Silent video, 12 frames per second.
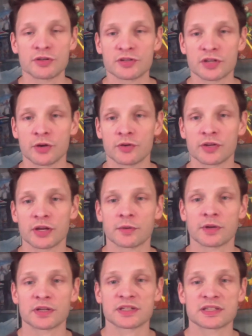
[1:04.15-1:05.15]
ago, there
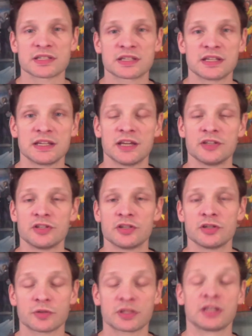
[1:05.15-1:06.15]
was
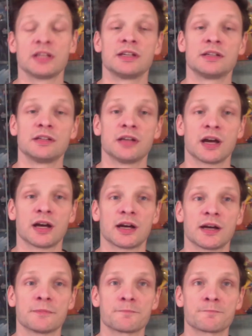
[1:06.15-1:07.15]
the
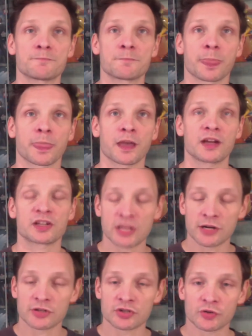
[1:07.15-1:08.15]

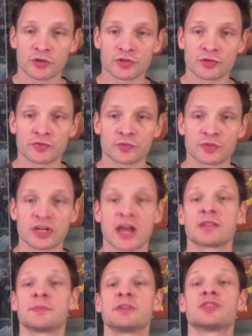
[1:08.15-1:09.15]
Terrigen crystals, which had
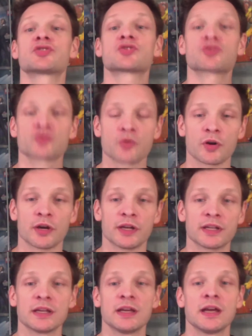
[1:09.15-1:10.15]
to be
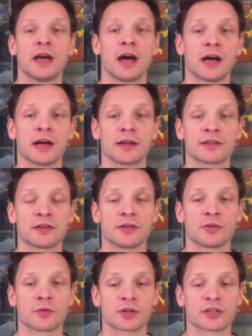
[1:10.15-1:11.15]
destroyed
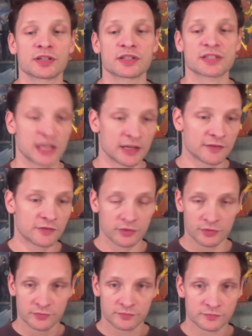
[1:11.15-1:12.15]
in order to save
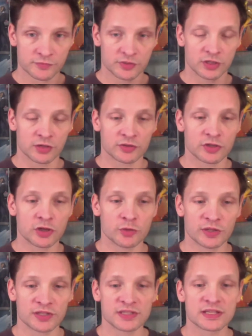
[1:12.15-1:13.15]
the
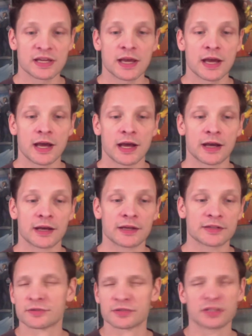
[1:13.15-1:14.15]
Inhumans.
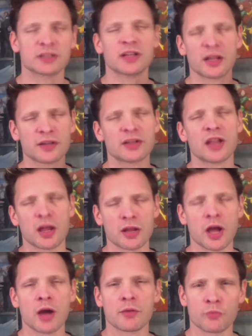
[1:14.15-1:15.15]
So there's a
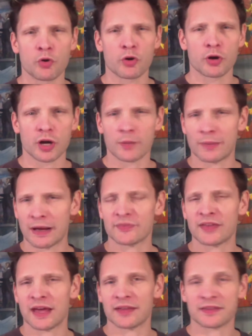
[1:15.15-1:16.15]
lot more
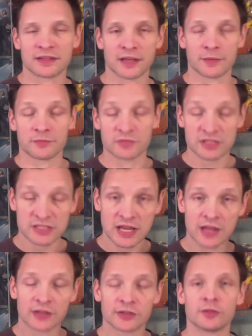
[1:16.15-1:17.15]
about that than I'm
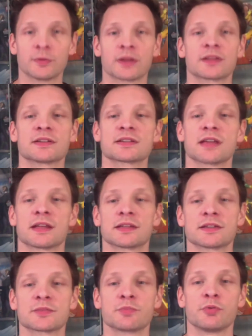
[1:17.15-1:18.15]
telling you about this at
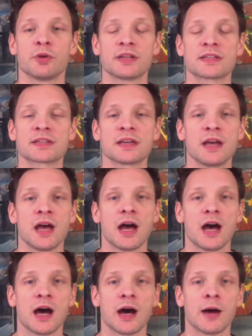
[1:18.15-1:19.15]
this point.
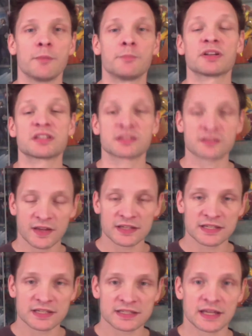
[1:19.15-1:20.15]
But suffice
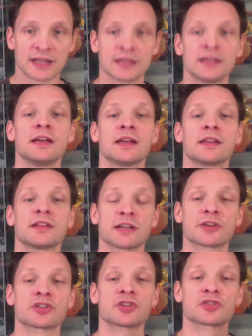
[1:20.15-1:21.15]
to say, the
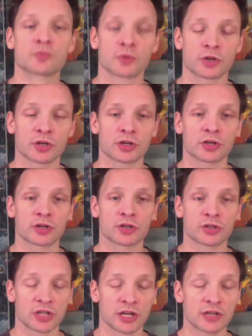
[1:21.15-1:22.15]

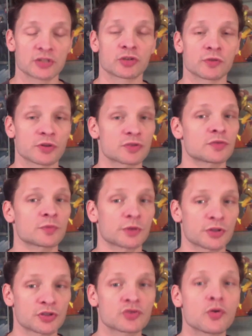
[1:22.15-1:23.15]
Terrigen crystals were
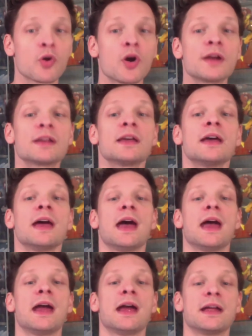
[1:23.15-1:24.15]
destroyed,
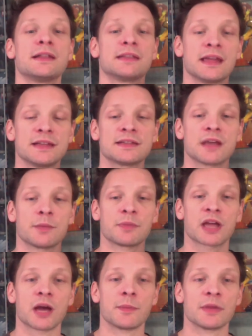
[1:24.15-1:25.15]
and they end up
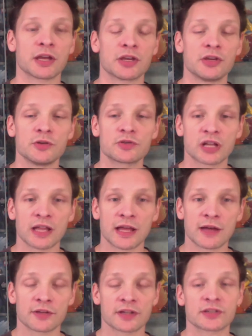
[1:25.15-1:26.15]
becoming a huge
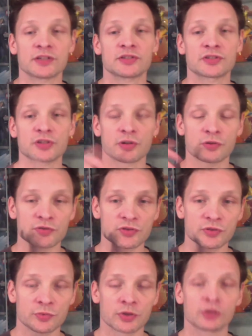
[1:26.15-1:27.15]
cloud that encircles the
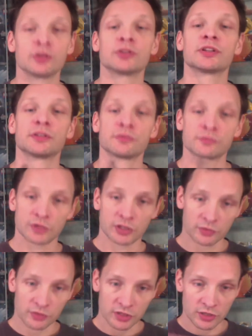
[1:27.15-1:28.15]
world and
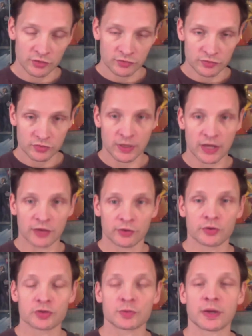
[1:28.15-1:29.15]
goes
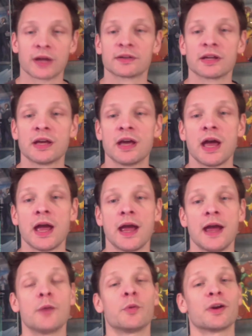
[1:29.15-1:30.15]
around.
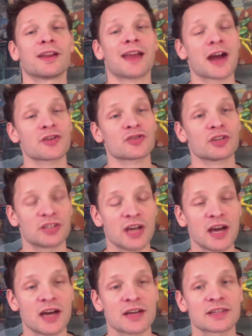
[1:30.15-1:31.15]
And what it actually
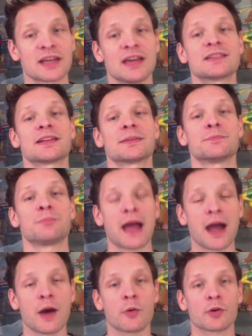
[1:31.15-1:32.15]
does is it
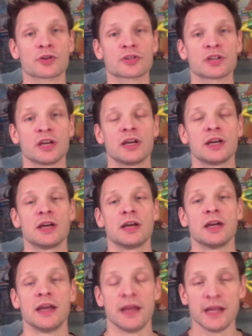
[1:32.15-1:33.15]
empowers
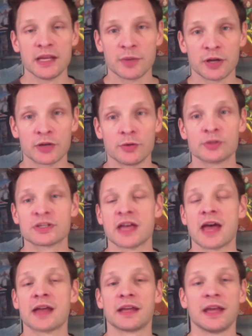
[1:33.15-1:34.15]
anybody who's
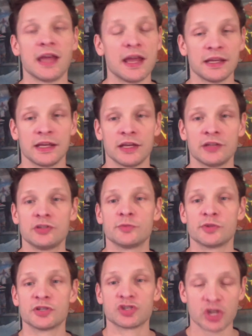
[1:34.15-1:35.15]
had any
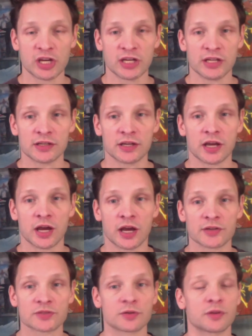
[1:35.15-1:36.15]
Inhuman gene.
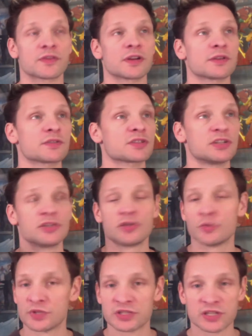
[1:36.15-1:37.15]
So if there's
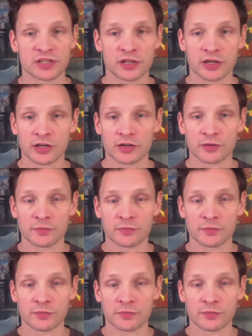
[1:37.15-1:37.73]
Inhumans in their